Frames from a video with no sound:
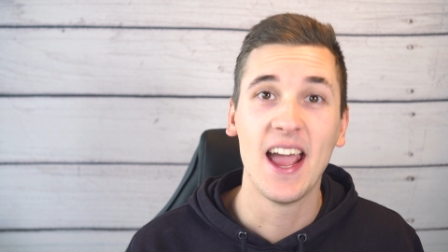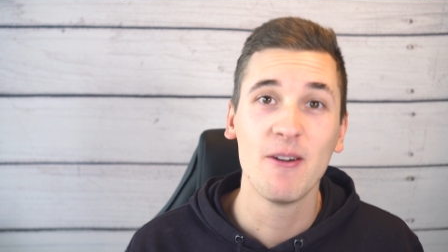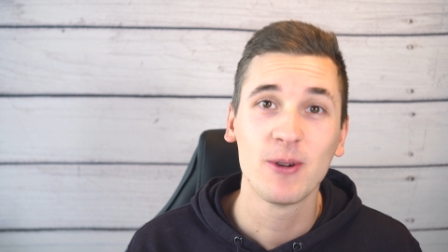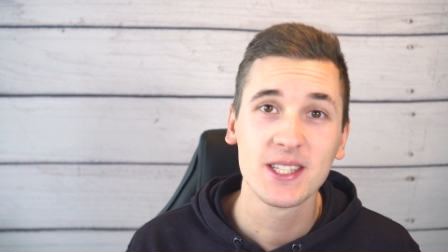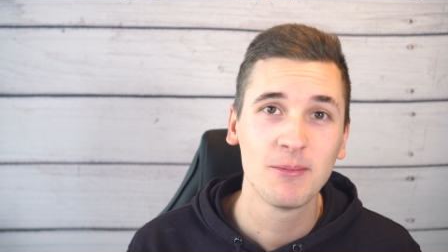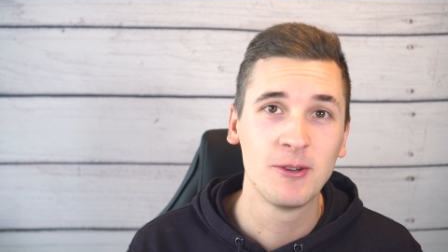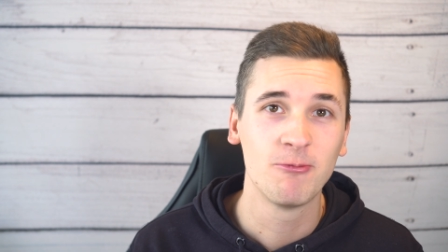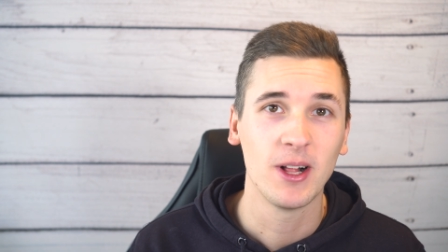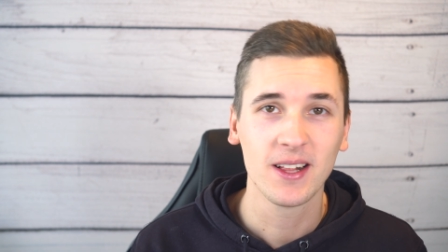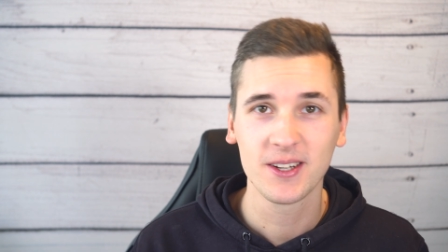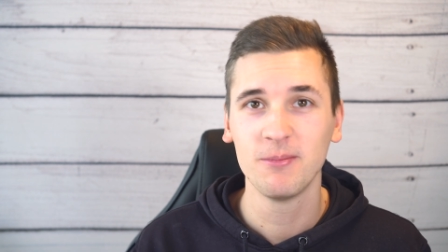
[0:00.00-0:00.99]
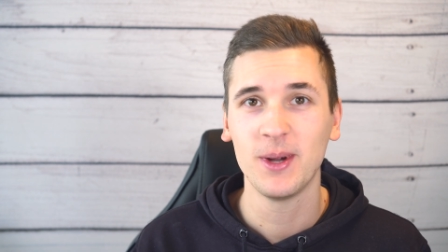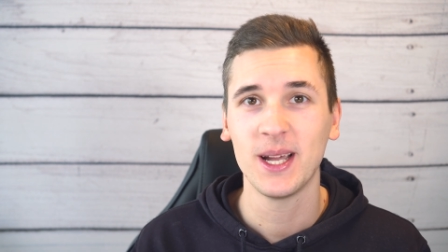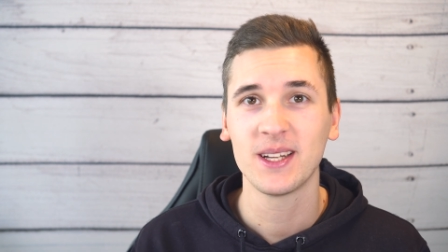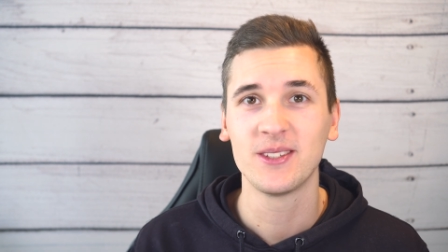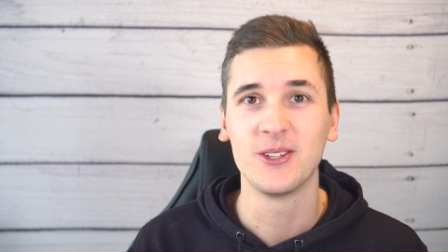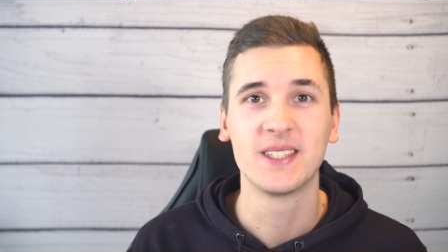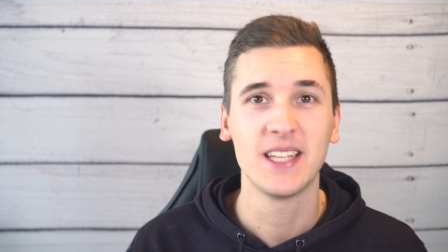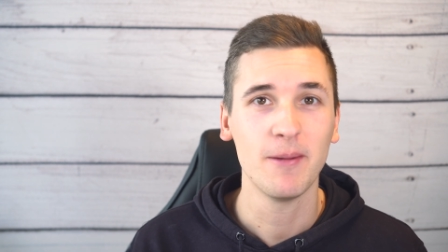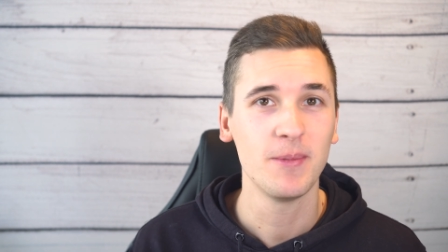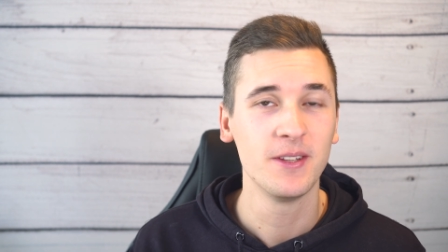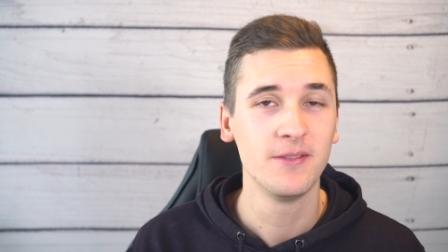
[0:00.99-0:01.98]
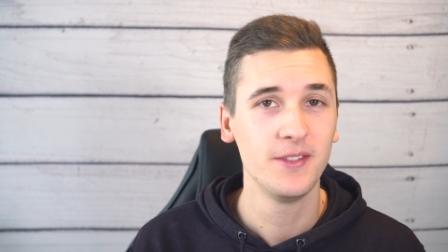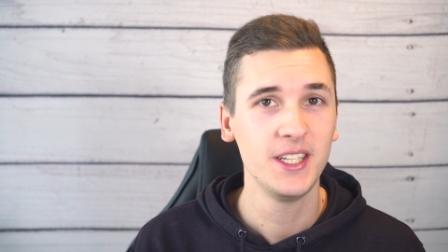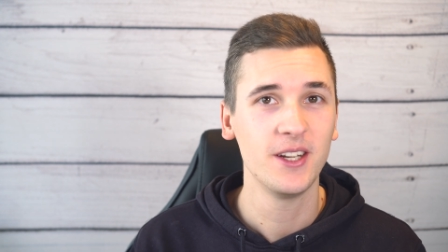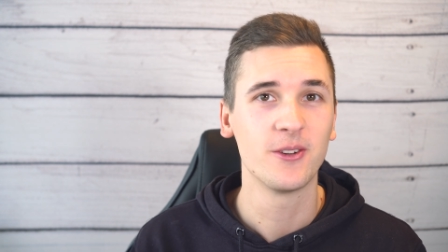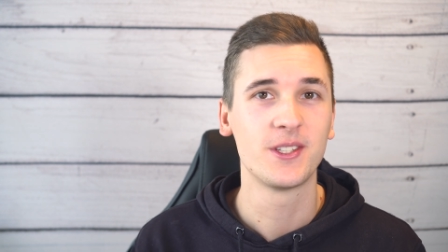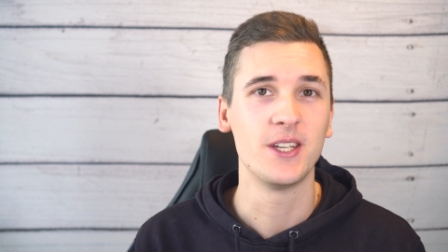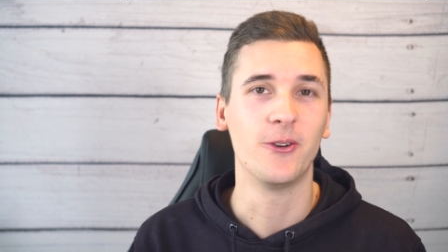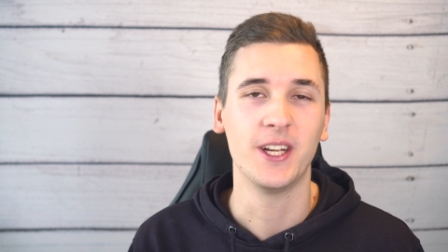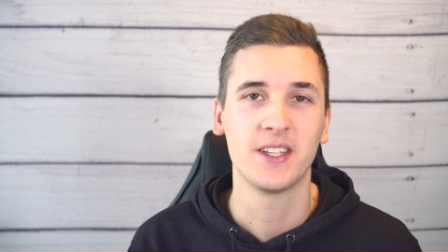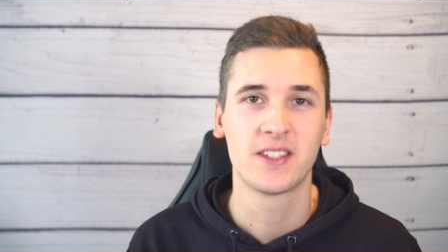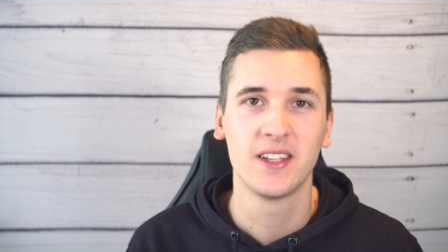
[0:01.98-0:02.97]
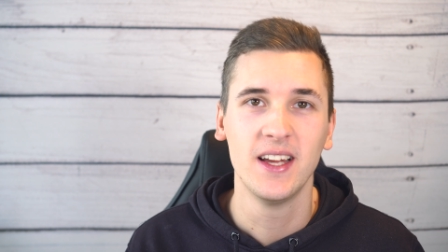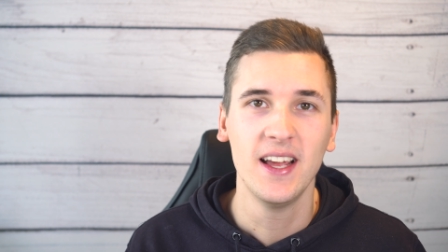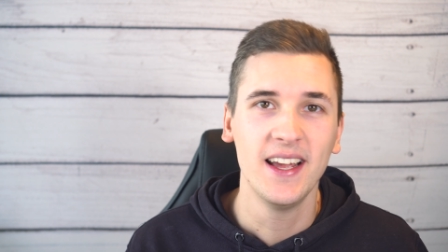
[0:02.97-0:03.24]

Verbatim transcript: Hey, what's up and welcome back to the Zeplin video series.